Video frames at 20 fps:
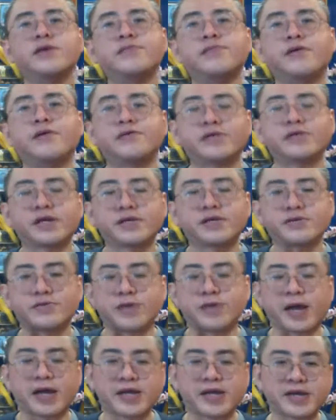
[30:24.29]
more things
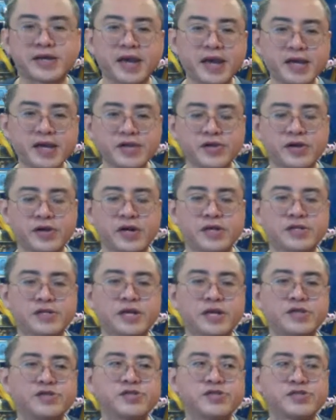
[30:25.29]
to engage our
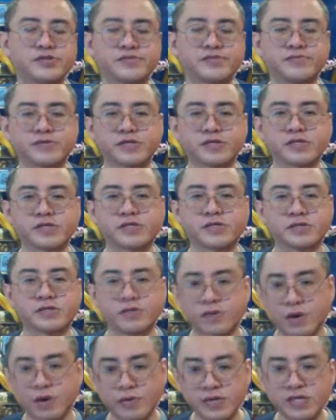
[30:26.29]
attention, because
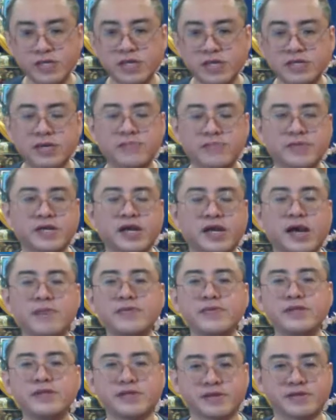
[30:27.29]
always there's something
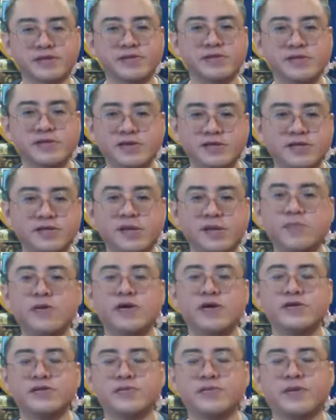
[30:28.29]
happening
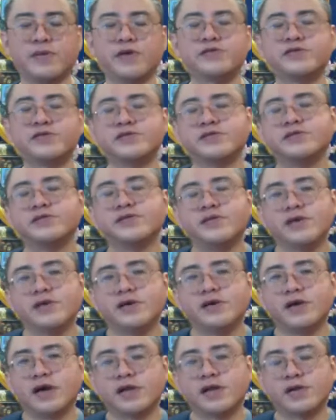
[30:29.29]
somewhere in the body.
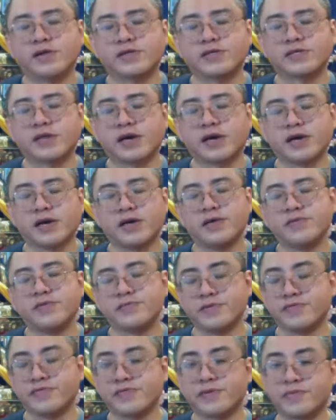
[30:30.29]
alongside
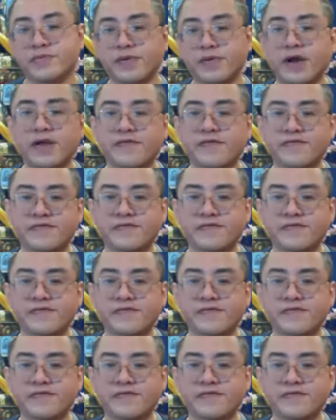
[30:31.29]
with the breath.